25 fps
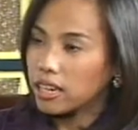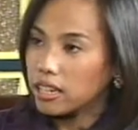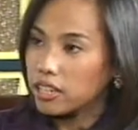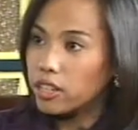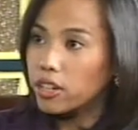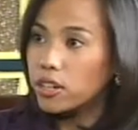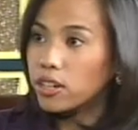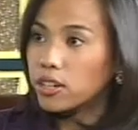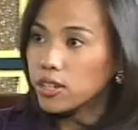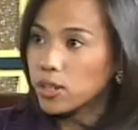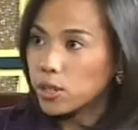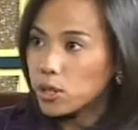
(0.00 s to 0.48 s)

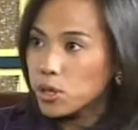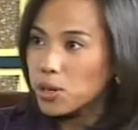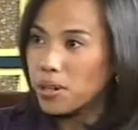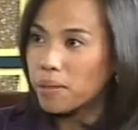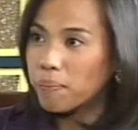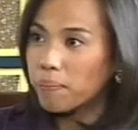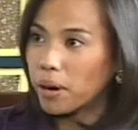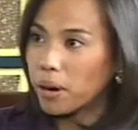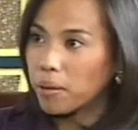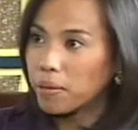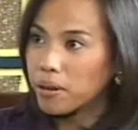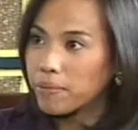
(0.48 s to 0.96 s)
their usual
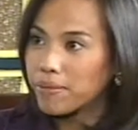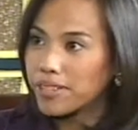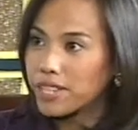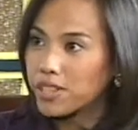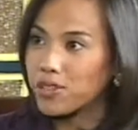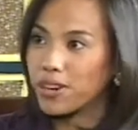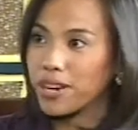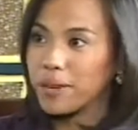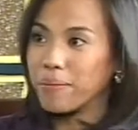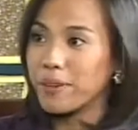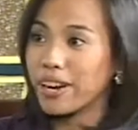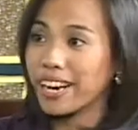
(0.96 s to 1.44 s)
problem is
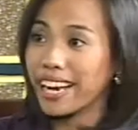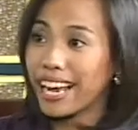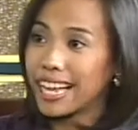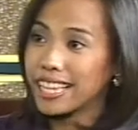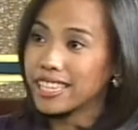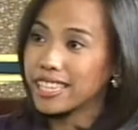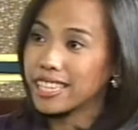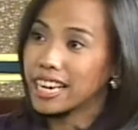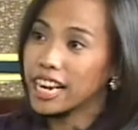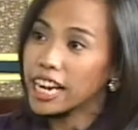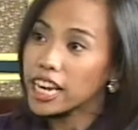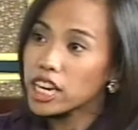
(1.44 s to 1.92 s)
trademark
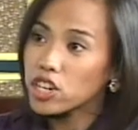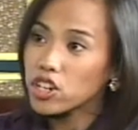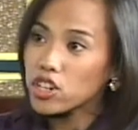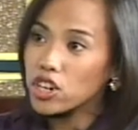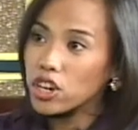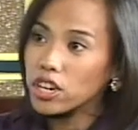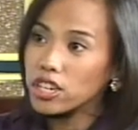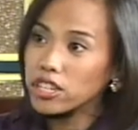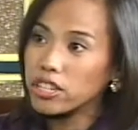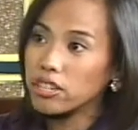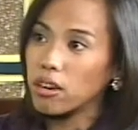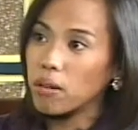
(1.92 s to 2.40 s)
cancellation.